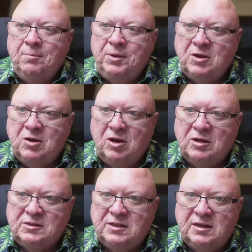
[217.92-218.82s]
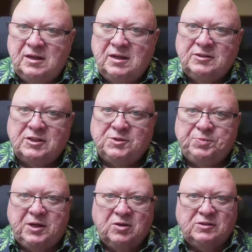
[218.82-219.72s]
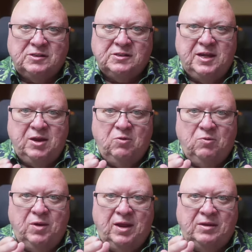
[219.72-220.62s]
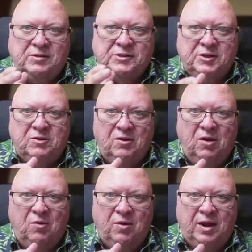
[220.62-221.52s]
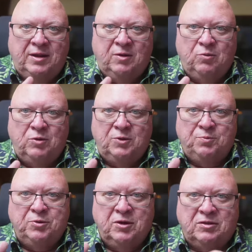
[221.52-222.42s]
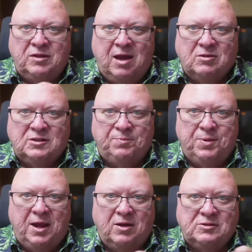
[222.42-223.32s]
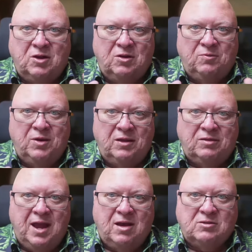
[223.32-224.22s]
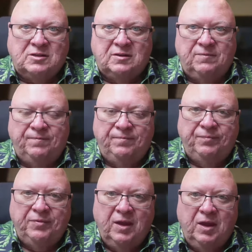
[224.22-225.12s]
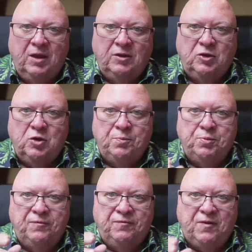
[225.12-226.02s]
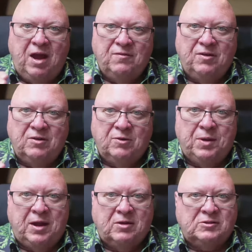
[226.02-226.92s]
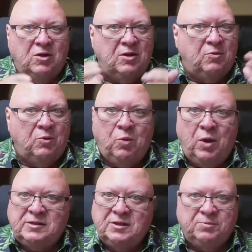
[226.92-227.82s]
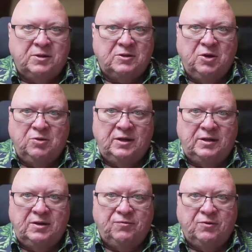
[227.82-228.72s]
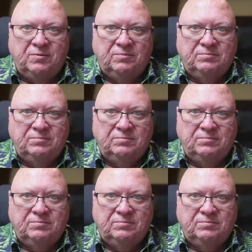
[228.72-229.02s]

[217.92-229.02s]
Because just because the scale read zero and then when you put 1,000 pounds on it, read 1,000, you could put 500 pounds on it, it would weigh something totally different.